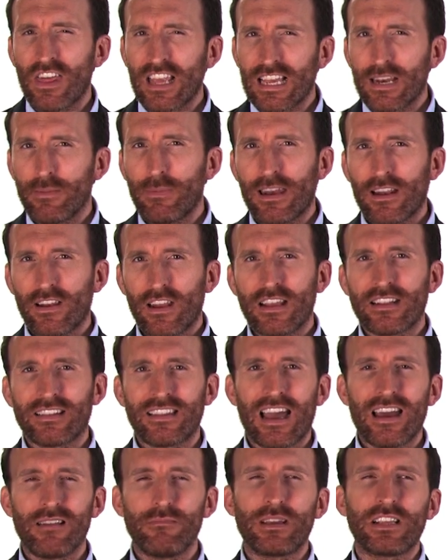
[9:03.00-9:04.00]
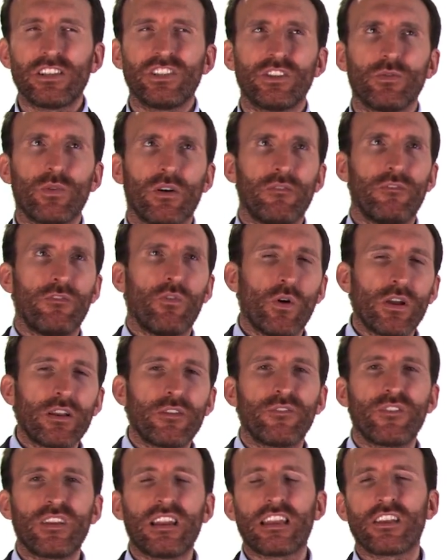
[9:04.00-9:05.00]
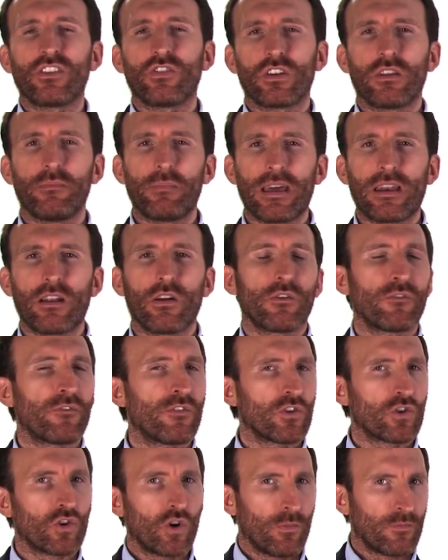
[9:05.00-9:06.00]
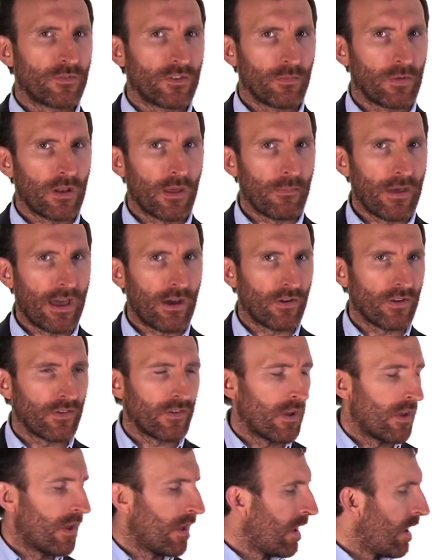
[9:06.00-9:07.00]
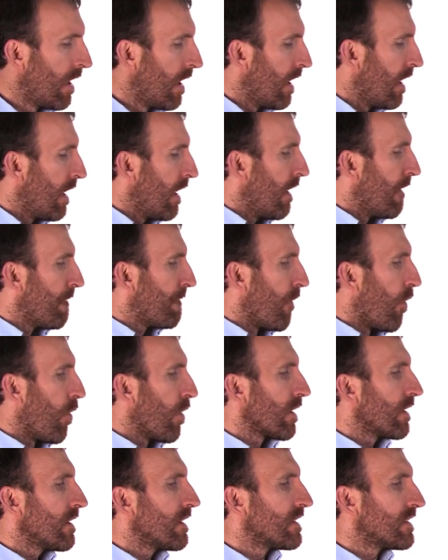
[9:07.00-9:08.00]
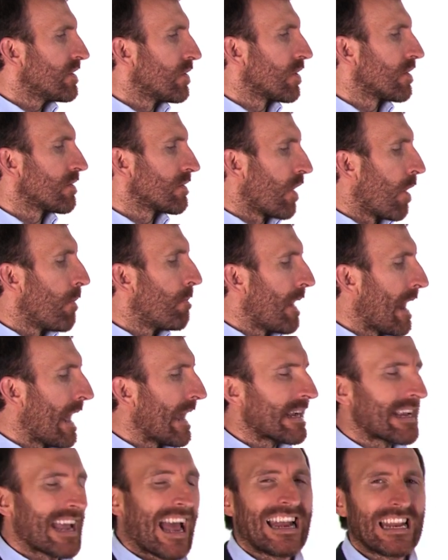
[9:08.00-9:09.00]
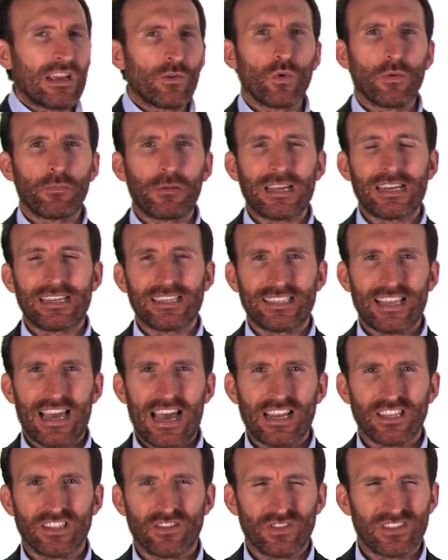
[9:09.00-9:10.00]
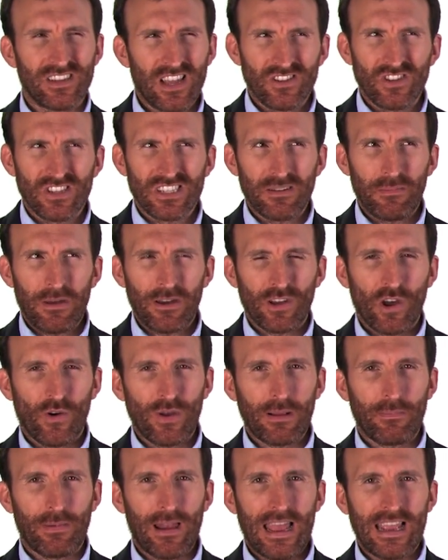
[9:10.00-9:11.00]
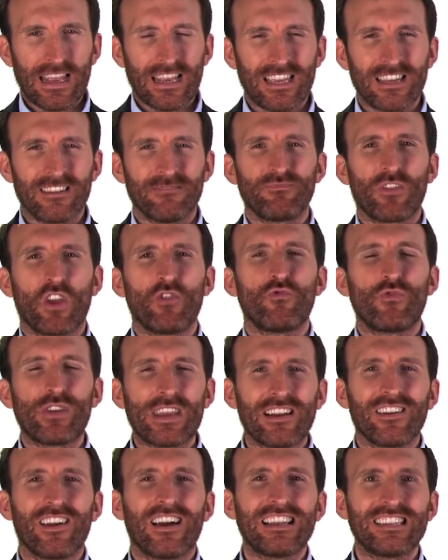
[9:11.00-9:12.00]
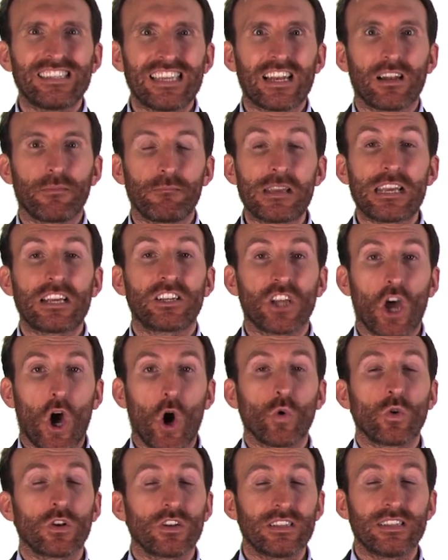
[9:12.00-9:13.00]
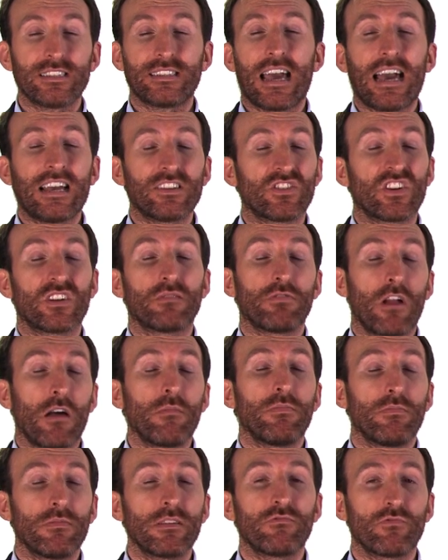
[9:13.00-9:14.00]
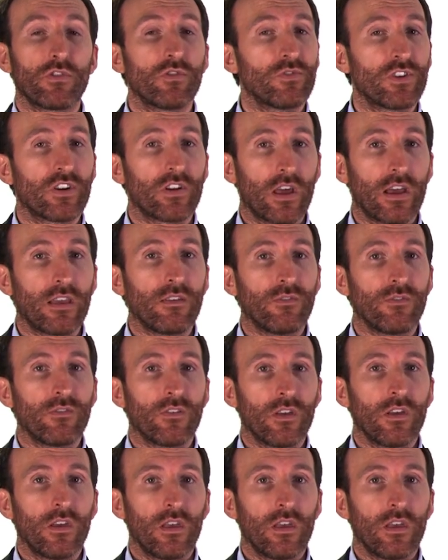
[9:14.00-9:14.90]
Thinking about it like that means you avoid feeling good about it or feel comfortable about it. 4, you'll go blank and it will be a disaster. It's not just about going blank. Realize it'll be a total disaster. It'll probably ruin your life.